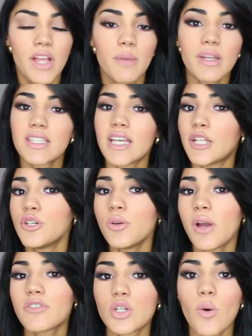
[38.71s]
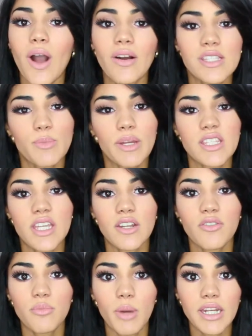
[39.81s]
I'm not telling you have to go out and spend a ton
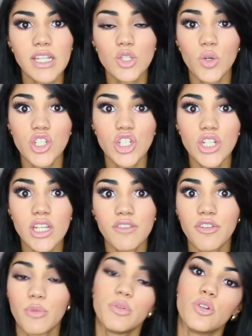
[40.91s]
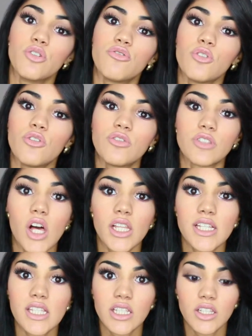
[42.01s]
of money to achieve a beautiful,
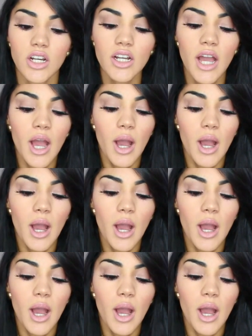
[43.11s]
flawless look,